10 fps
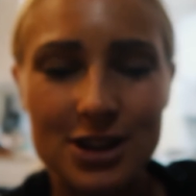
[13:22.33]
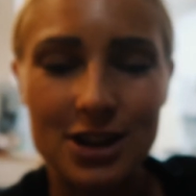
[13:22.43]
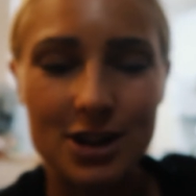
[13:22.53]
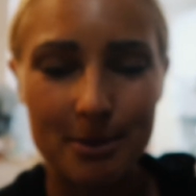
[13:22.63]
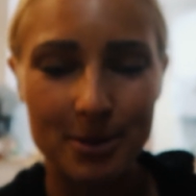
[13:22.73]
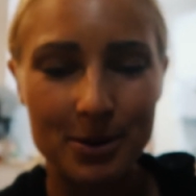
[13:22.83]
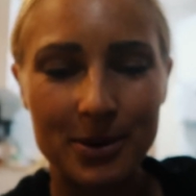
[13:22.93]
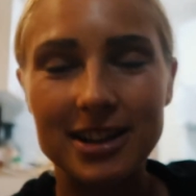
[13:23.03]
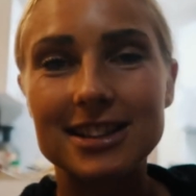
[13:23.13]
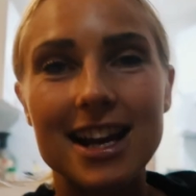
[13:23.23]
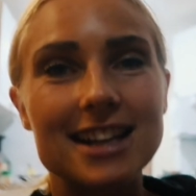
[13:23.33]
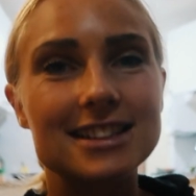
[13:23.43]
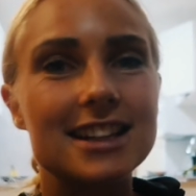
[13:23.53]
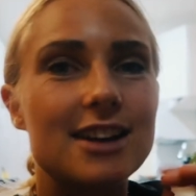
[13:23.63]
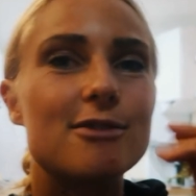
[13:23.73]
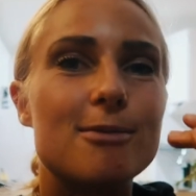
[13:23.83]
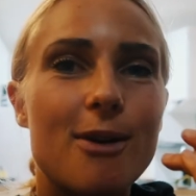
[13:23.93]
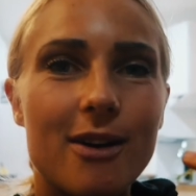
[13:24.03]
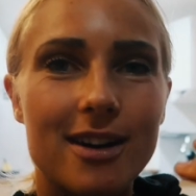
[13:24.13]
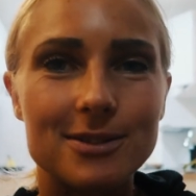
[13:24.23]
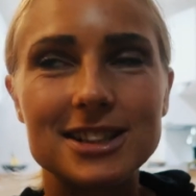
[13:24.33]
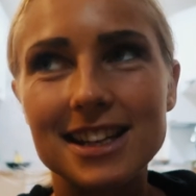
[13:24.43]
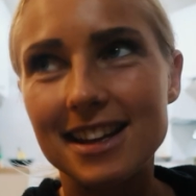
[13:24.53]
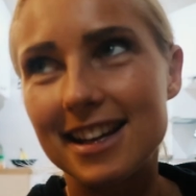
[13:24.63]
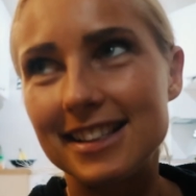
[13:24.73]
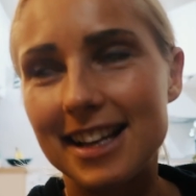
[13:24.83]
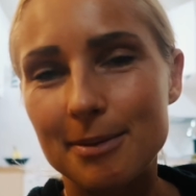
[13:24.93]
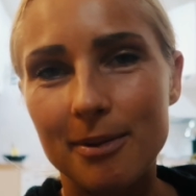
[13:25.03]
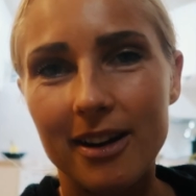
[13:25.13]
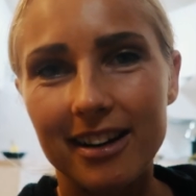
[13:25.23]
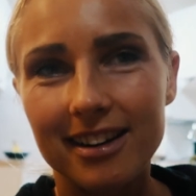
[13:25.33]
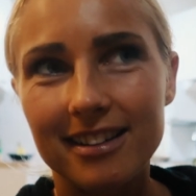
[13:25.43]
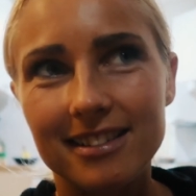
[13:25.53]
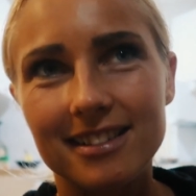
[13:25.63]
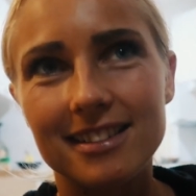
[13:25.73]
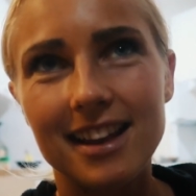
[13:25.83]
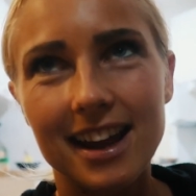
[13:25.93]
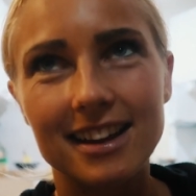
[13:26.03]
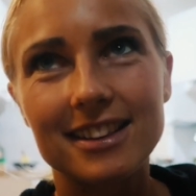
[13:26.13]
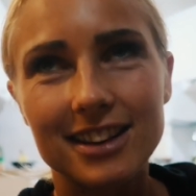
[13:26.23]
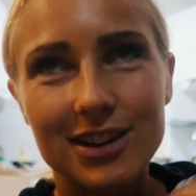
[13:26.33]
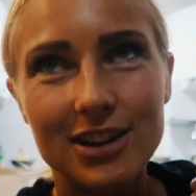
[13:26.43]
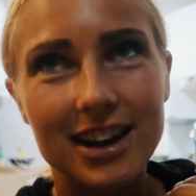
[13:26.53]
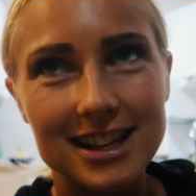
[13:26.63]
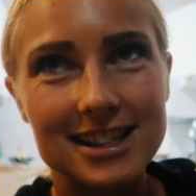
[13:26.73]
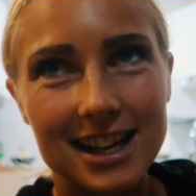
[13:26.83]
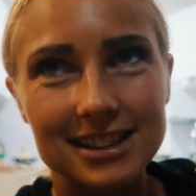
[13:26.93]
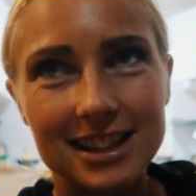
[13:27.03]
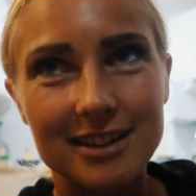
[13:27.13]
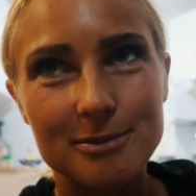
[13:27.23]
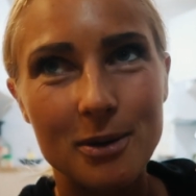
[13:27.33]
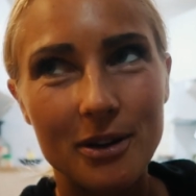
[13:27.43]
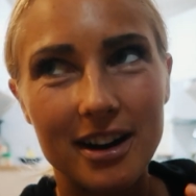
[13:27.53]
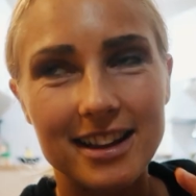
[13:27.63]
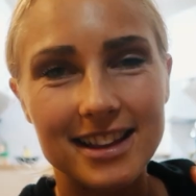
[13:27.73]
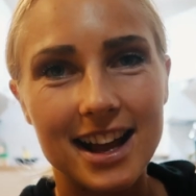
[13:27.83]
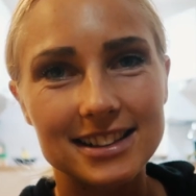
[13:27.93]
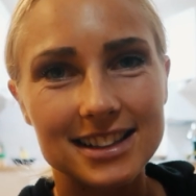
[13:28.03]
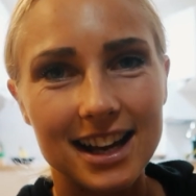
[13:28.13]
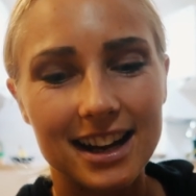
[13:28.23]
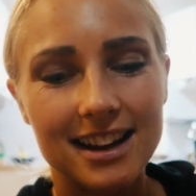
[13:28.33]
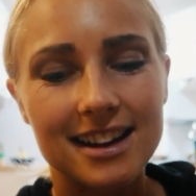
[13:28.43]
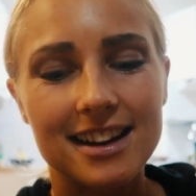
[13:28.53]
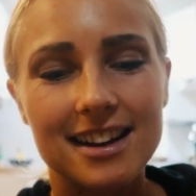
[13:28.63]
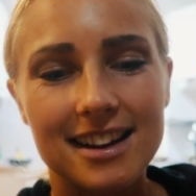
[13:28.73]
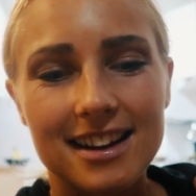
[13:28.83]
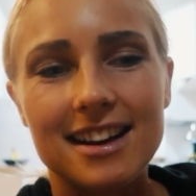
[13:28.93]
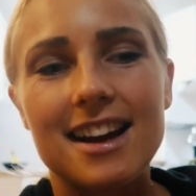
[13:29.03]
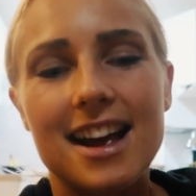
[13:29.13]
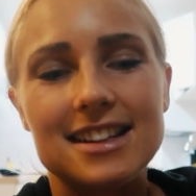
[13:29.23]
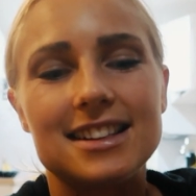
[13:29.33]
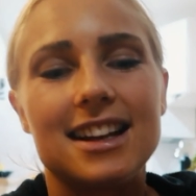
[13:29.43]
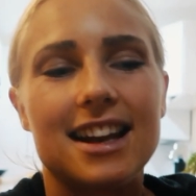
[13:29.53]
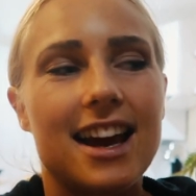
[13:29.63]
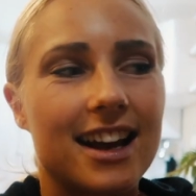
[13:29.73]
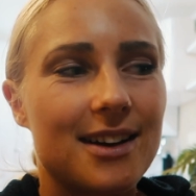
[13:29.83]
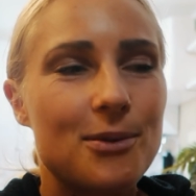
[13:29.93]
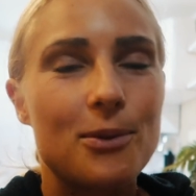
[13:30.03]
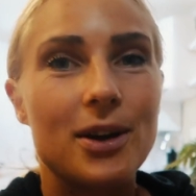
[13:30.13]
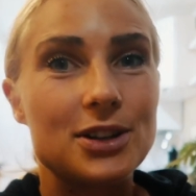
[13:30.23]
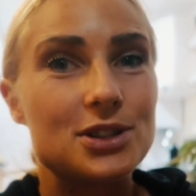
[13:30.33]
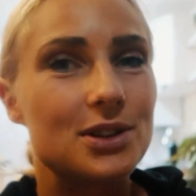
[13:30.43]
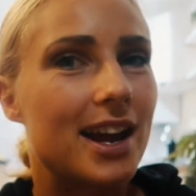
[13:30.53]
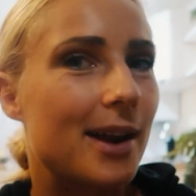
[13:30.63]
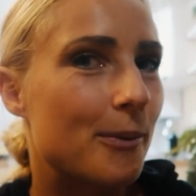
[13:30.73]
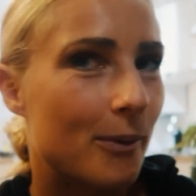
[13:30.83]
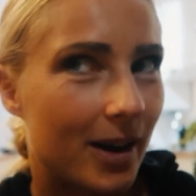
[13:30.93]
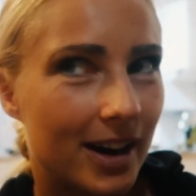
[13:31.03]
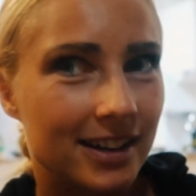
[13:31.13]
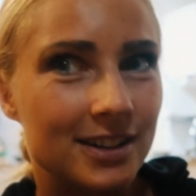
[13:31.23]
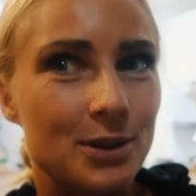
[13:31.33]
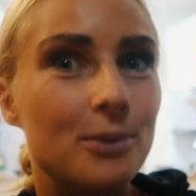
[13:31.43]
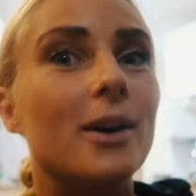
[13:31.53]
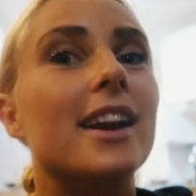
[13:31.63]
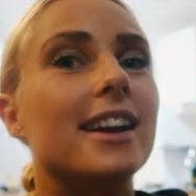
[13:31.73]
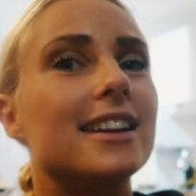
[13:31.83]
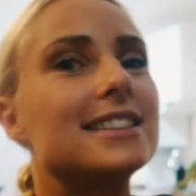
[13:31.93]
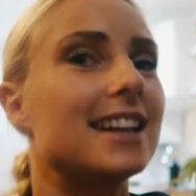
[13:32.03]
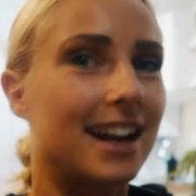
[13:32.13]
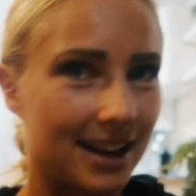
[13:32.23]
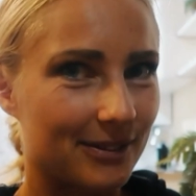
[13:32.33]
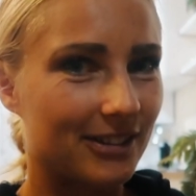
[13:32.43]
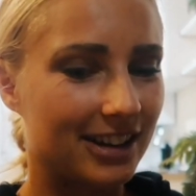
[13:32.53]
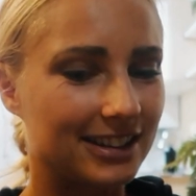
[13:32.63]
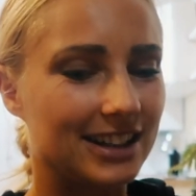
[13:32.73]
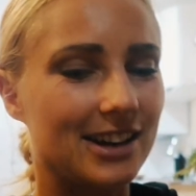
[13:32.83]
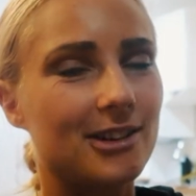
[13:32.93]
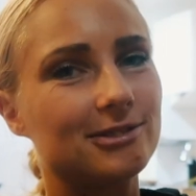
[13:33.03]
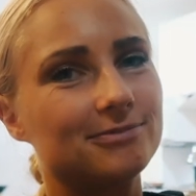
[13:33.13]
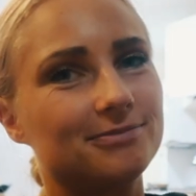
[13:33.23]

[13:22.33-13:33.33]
The number one tasted of more. We say that in Denmark. Like, the cookie tasted of more. And that's like, as in like, once you ate one, you wanted a second one, you know?